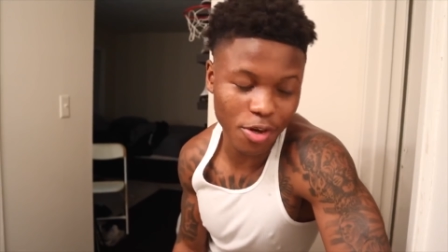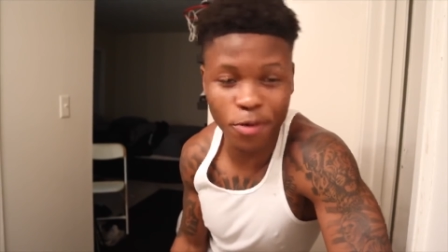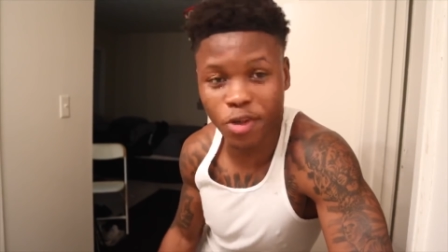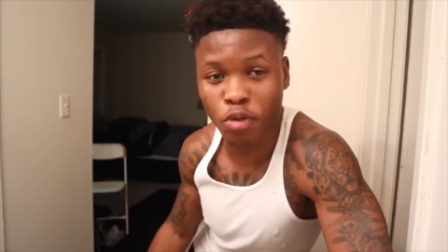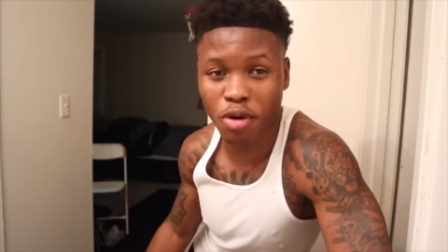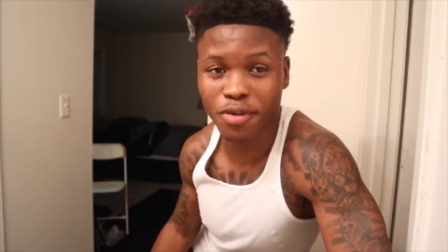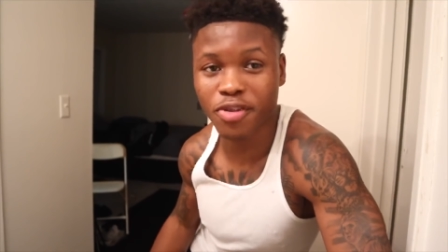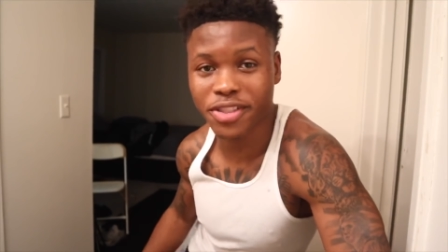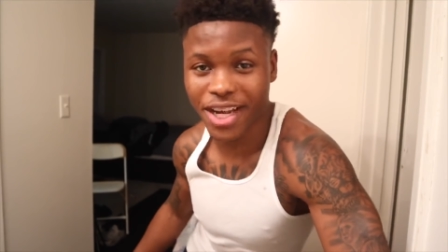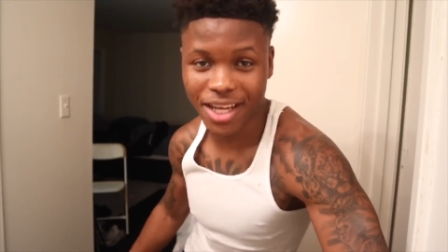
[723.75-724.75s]
Went to work with no
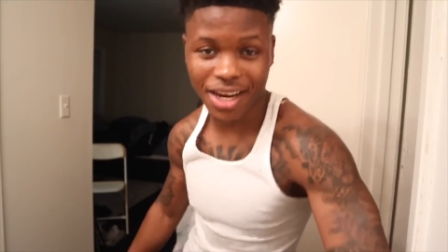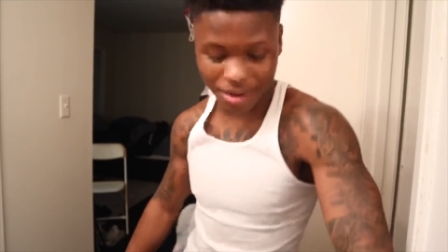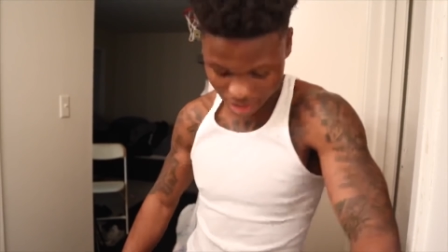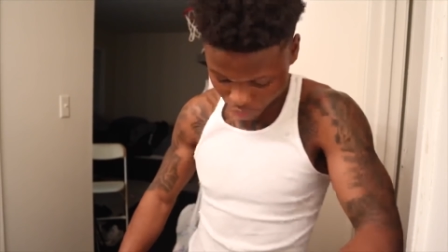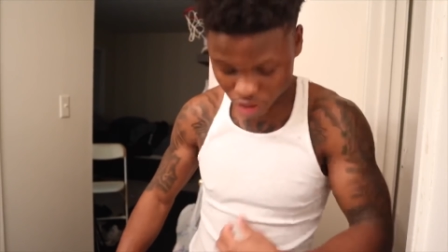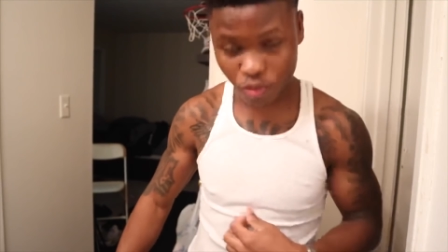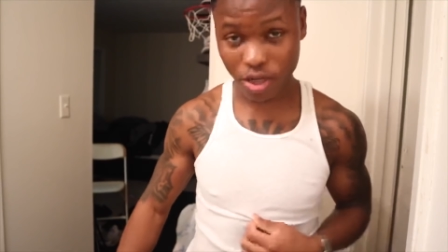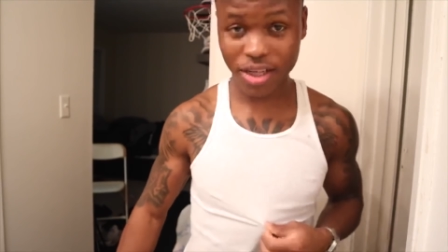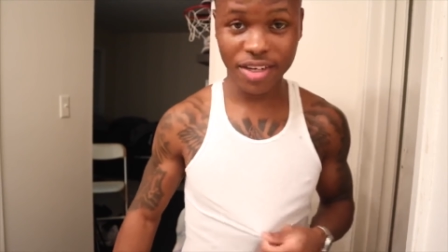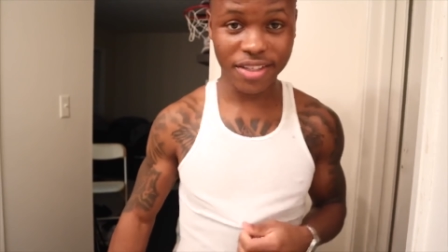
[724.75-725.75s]
jacket. I, I went to
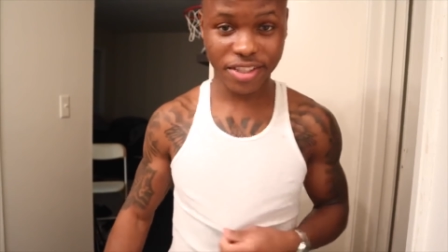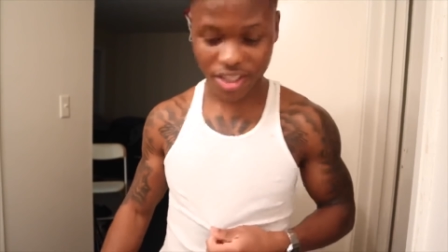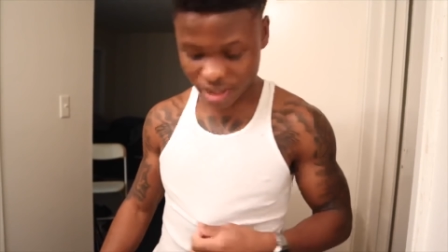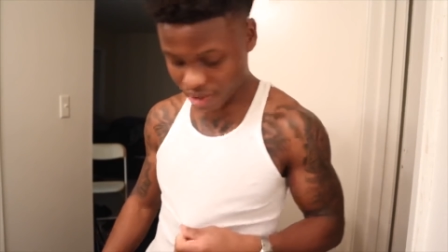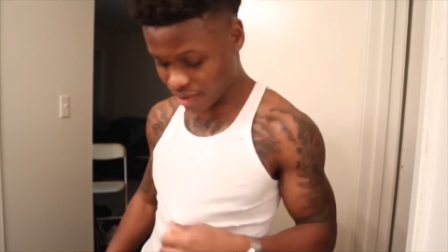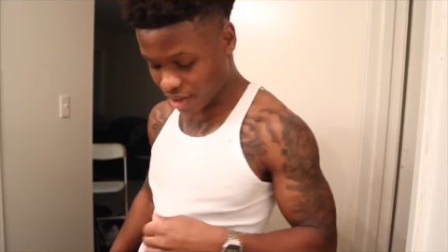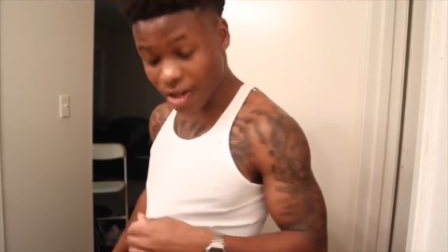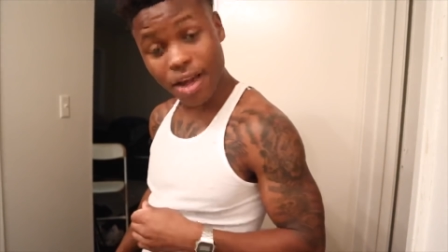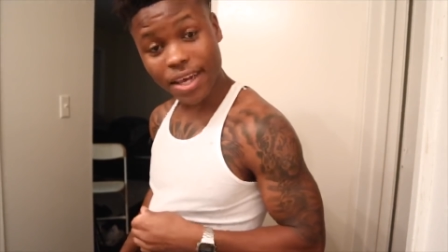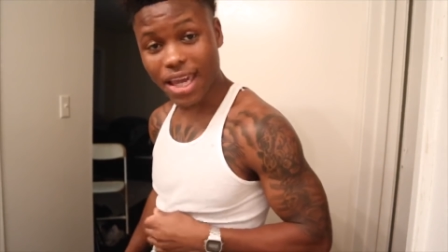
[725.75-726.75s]
work in this, y'all.
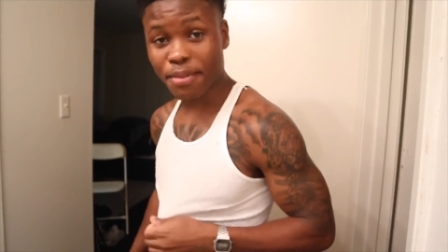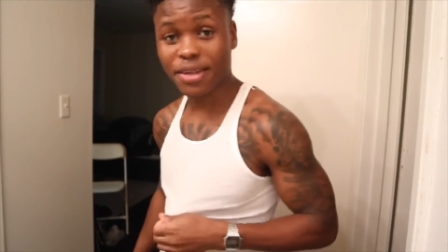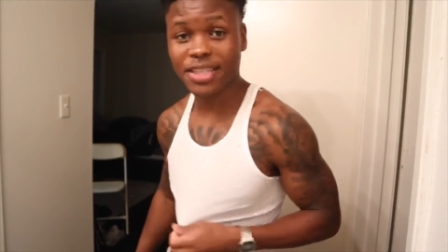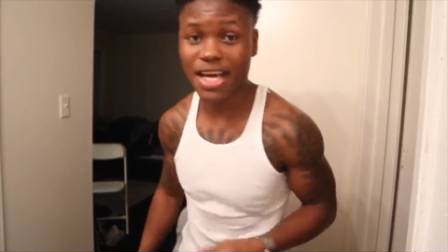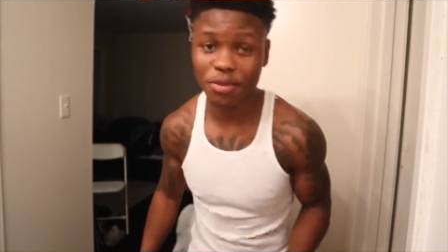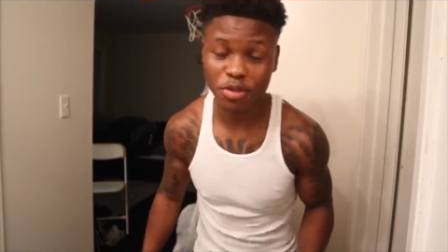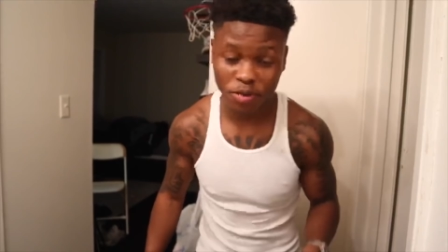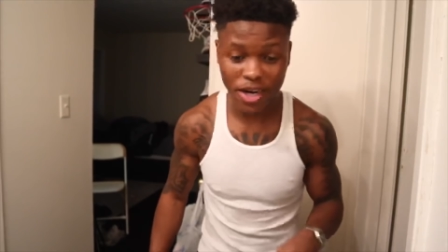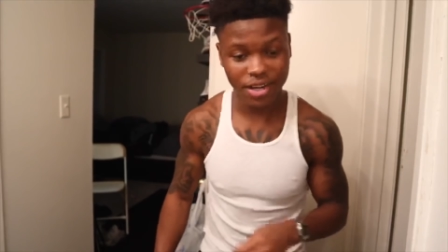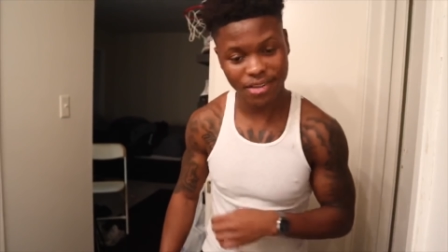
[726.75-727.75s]
Came outside, it was
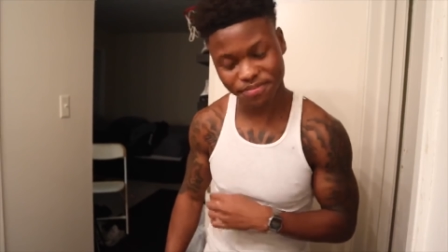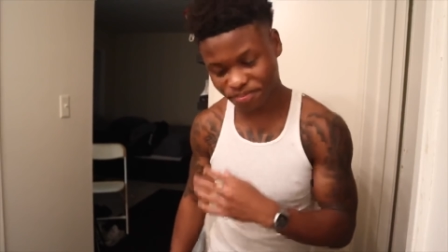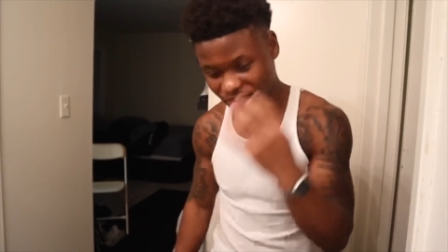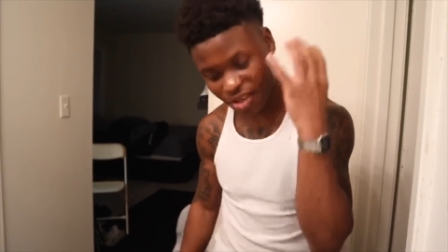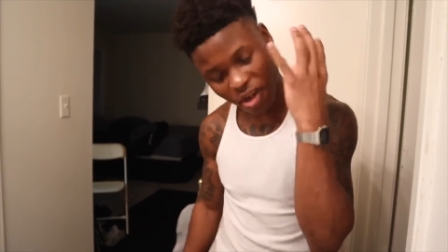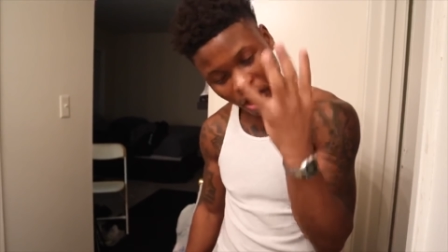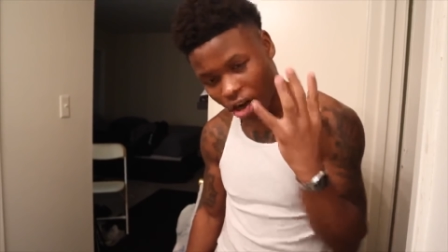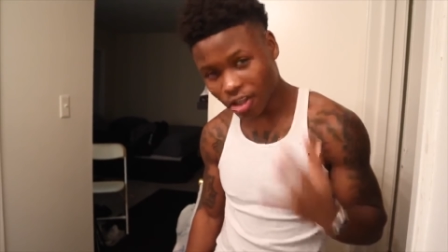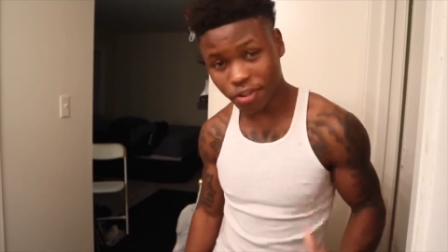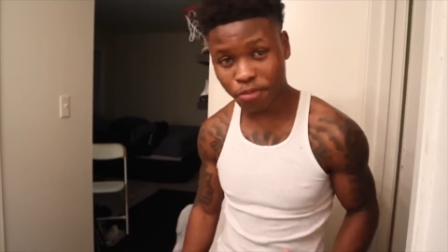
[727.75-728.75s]
raining
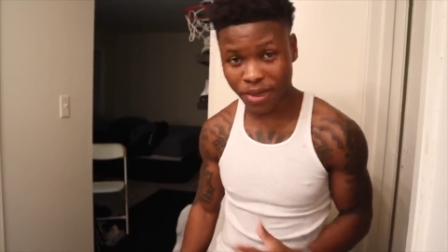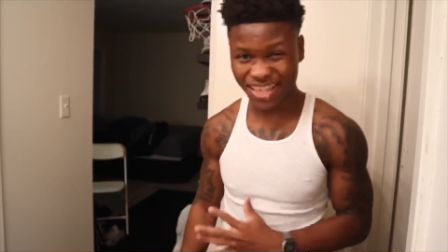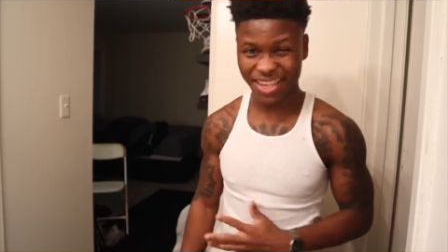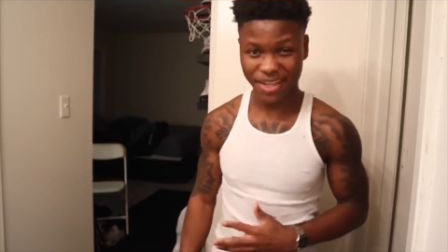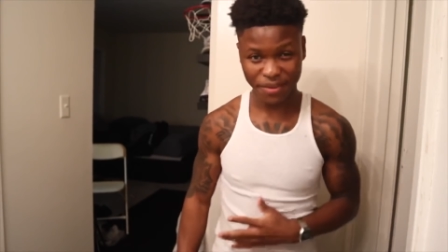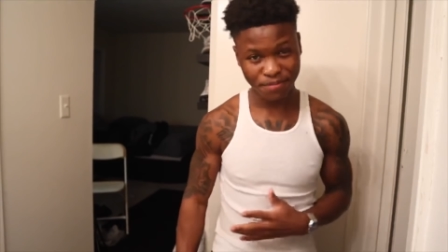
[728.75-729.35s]
all over my head.